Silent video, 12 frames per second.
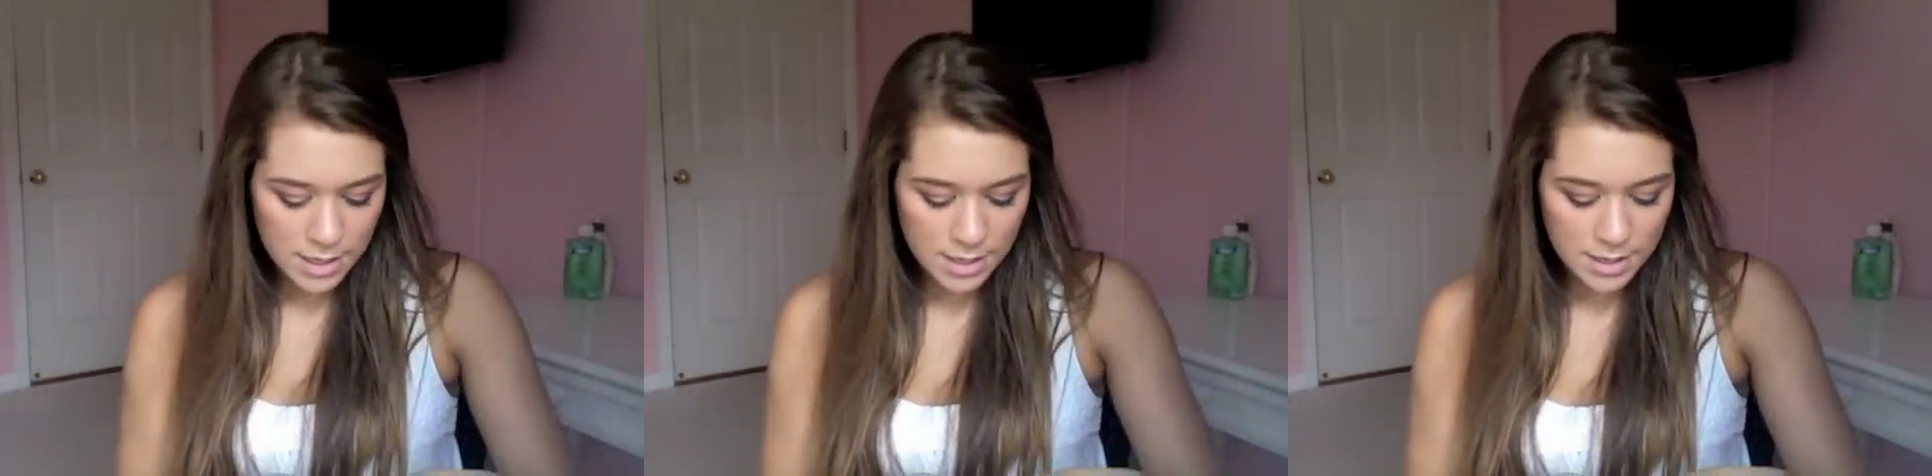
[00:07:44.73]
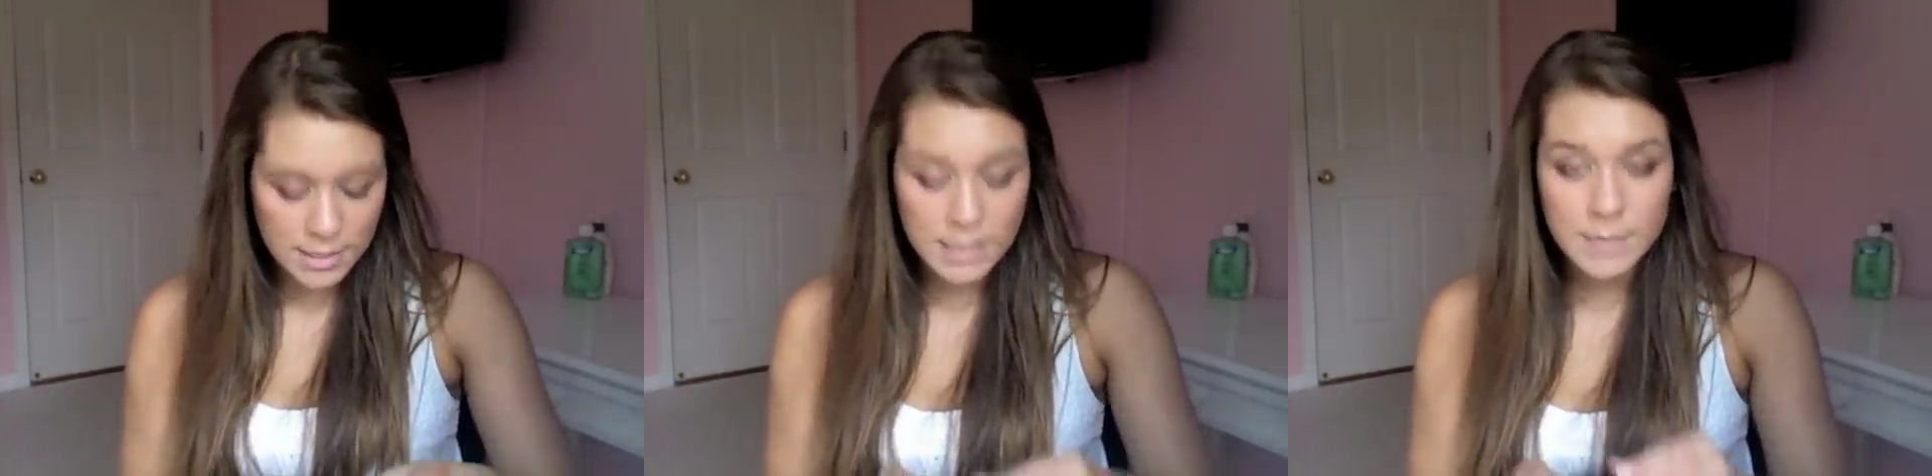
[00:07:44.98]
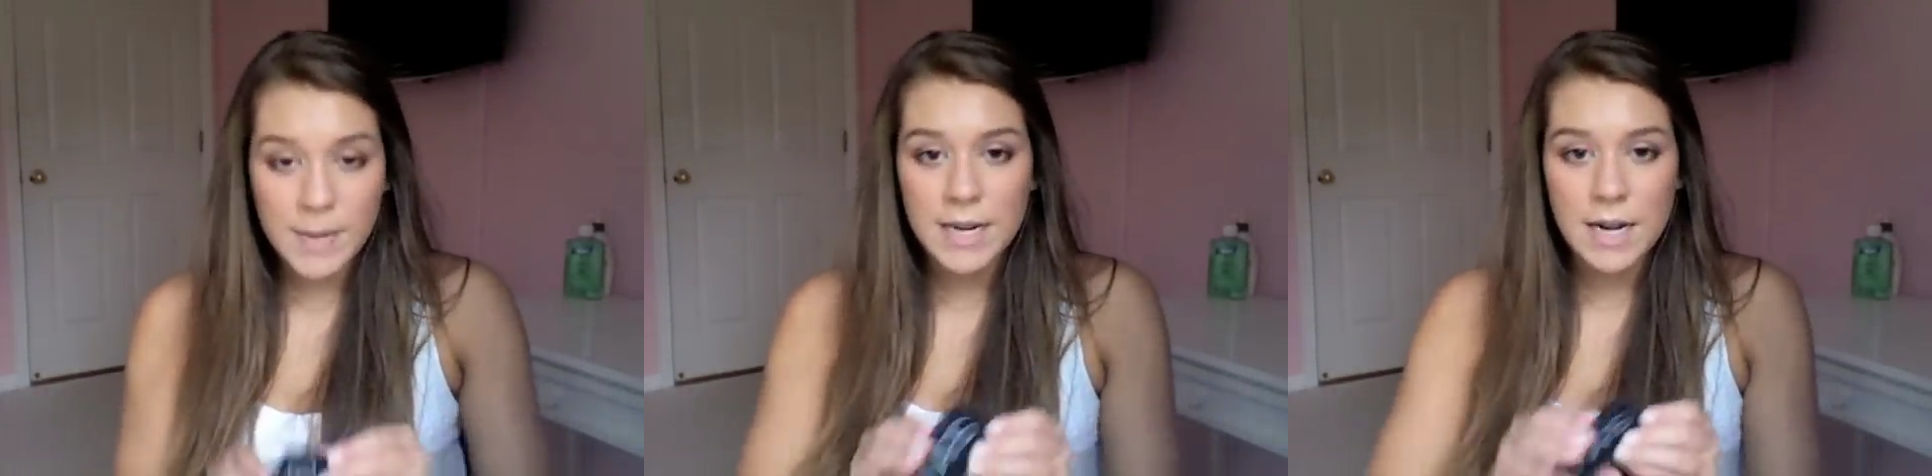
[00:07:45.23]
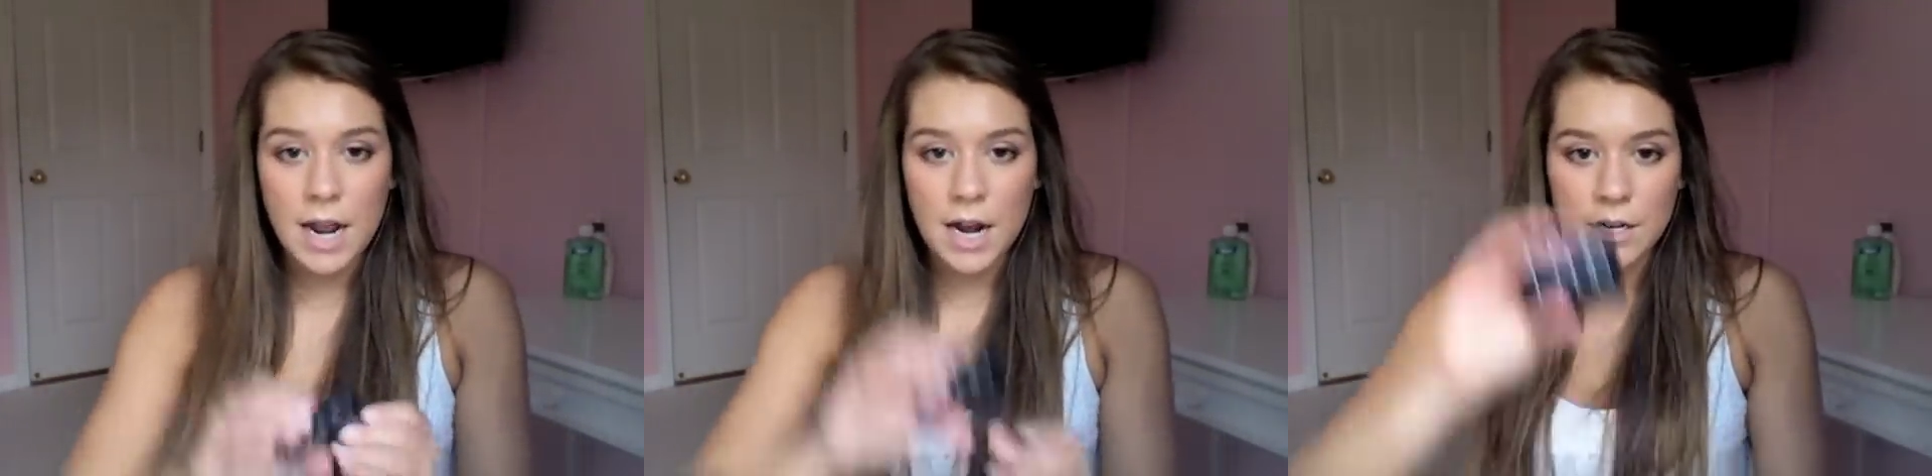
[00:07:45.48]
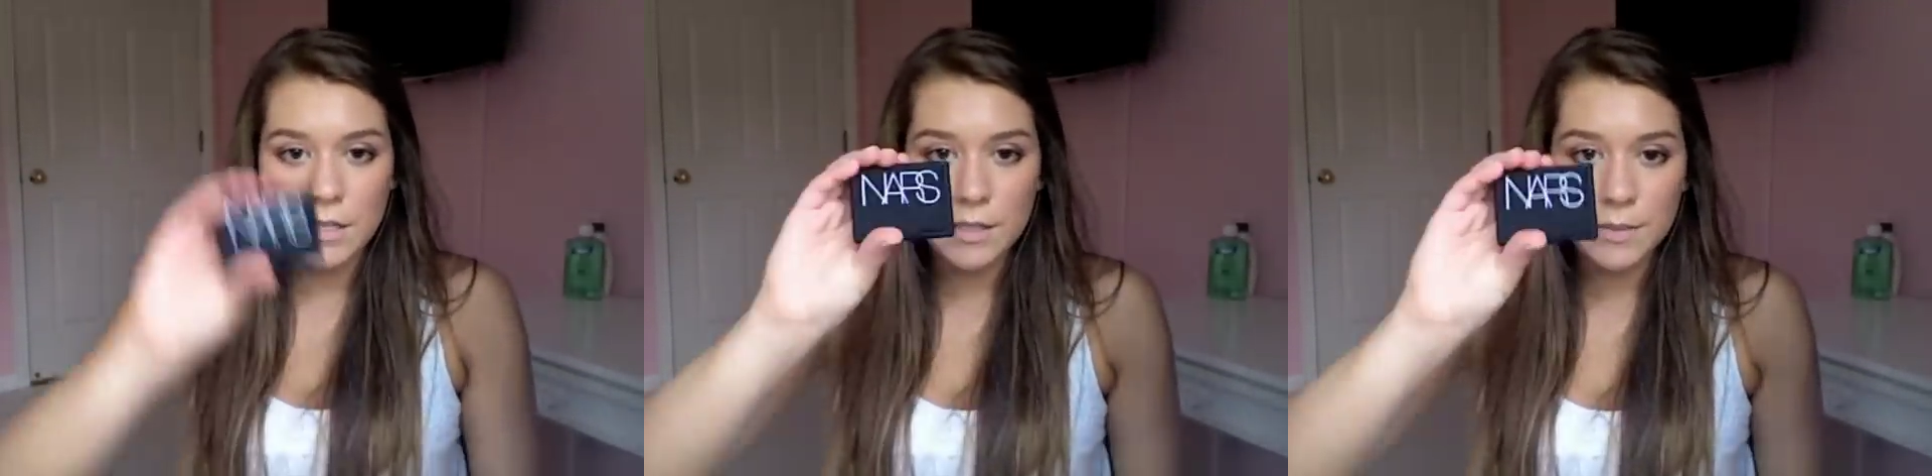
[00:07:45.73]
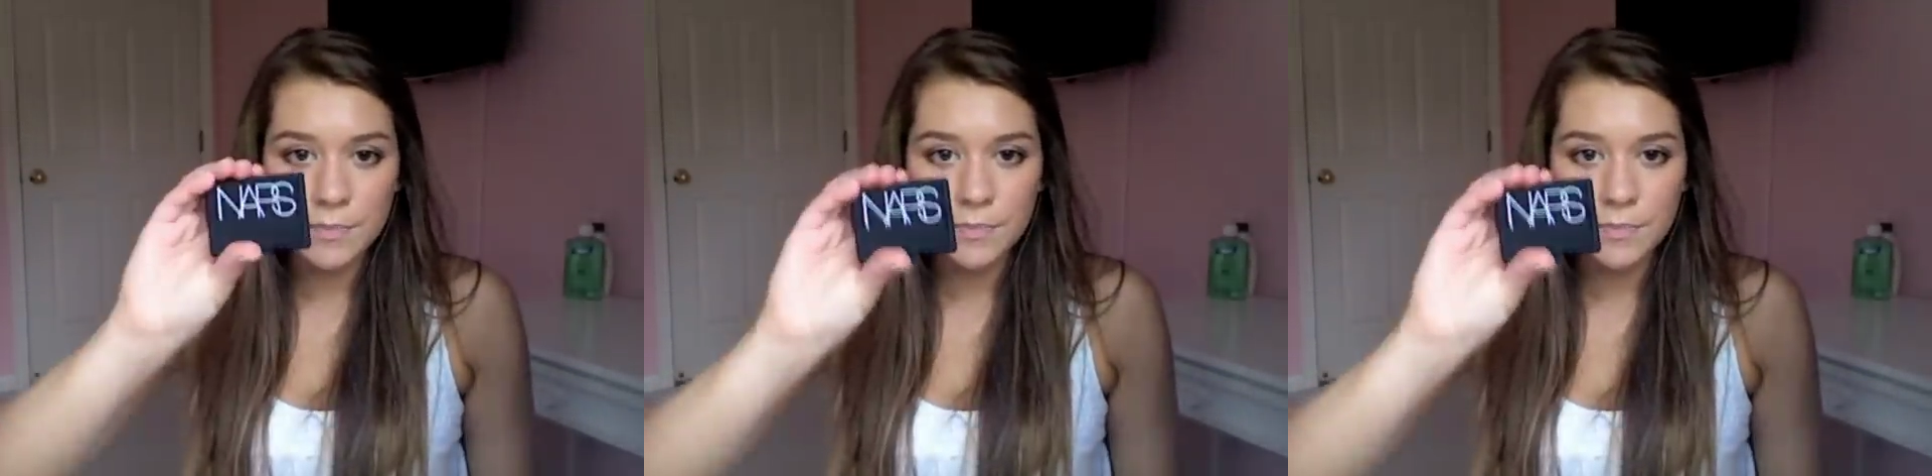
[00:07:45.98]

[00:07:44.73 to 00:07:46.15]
this is by Nars,